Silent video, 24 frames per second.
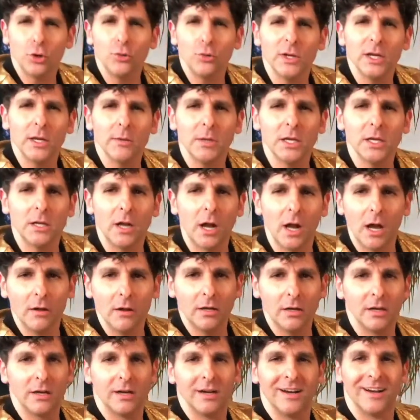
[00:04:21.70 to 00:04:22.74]
rip it up
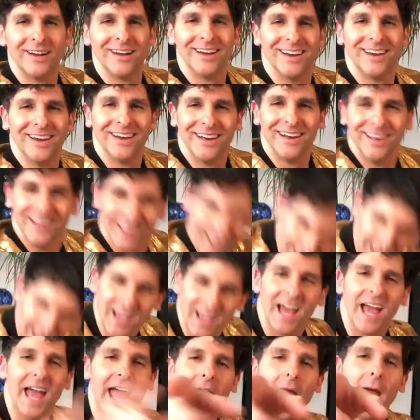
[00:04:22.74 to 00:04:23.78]

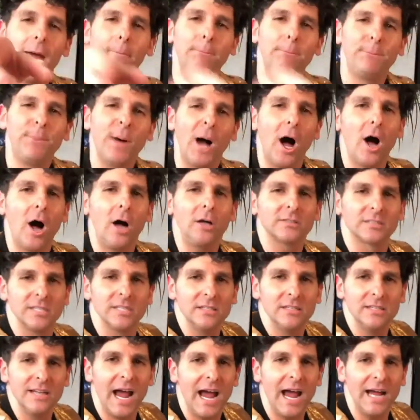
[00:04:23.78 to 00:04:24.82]
and ball
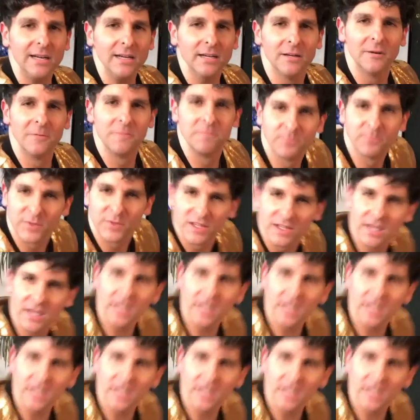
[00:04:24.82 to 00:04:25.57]
tonight. Get